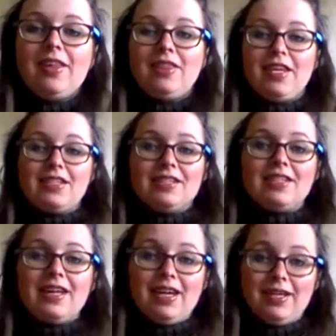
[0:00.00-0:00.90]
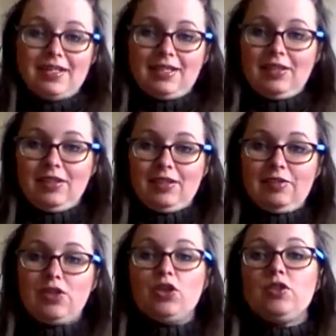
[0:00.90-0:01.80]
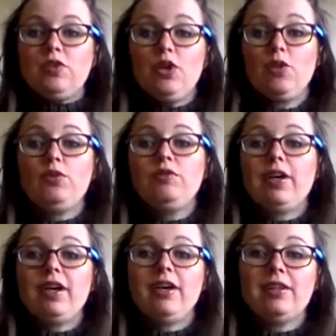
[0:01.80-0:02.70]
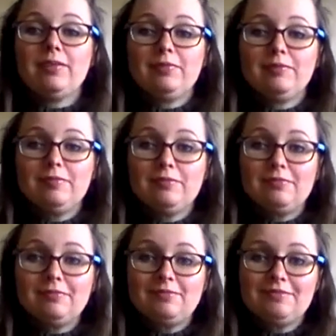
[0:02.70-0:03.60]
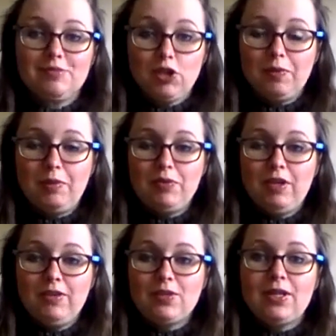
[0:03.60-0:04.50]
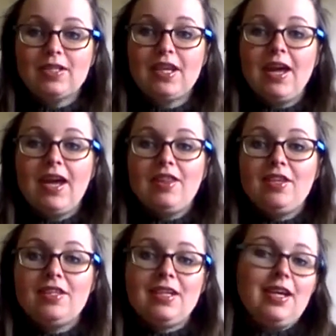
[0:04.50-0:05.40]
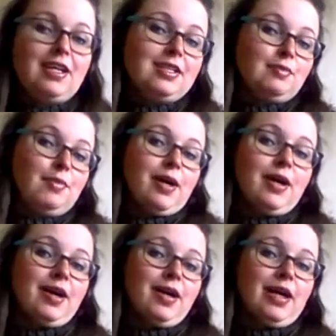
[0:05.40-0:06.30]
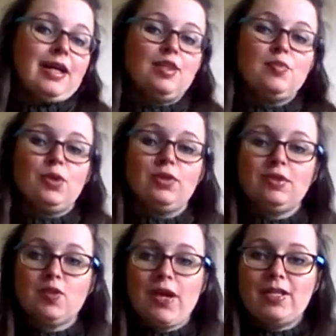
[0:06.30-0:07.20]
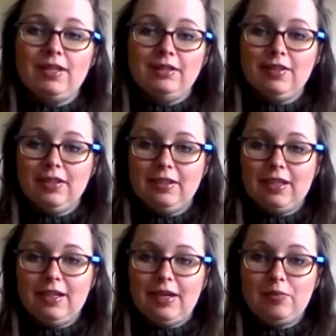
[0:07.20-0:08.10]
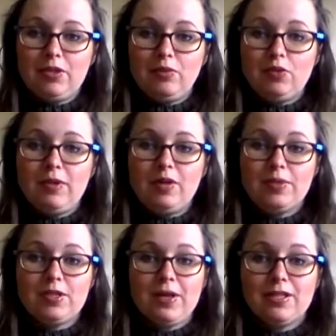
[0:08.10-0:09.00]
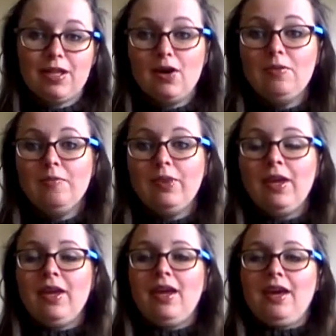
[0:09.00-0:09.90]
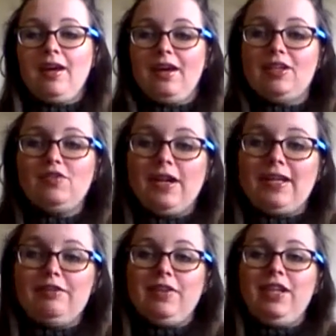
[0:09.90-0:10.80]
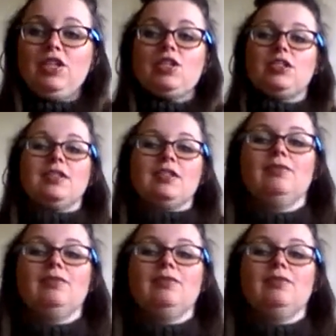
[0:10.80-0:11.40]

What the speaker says: This is, for those of you who've joined me in previous weeks, this is my hand spun sweater that I pretty much made up as I went along. It's finally finished.